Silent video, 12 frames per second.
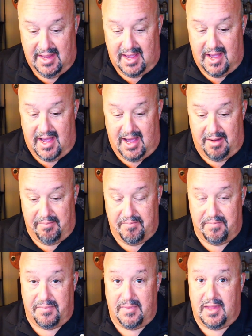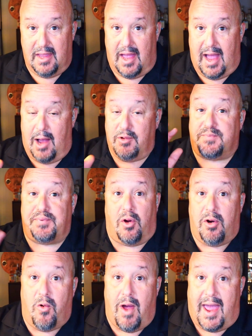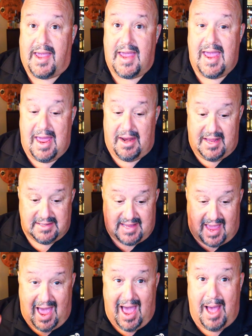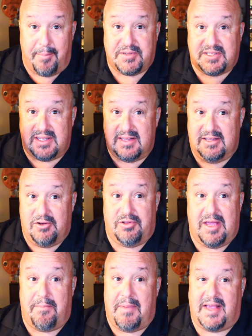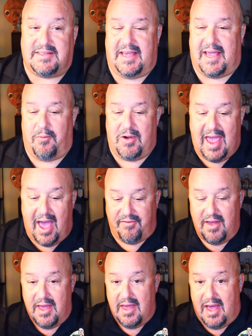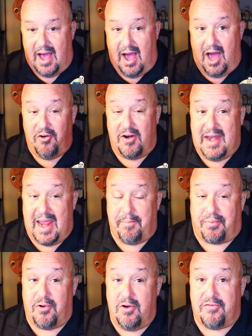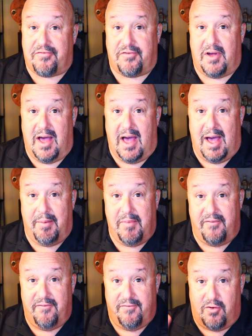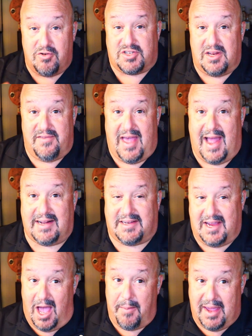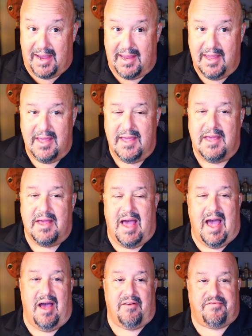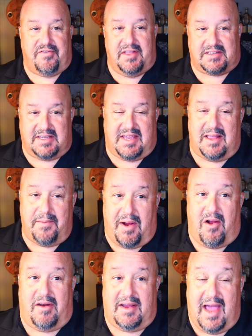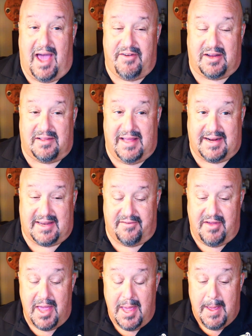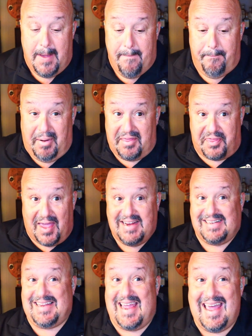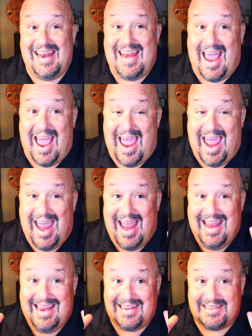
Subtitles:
I was blown away. It is absolutely amazing. And we have a 108 proof version of that coming for the Tequila Barrel and Agave Collective, but they did a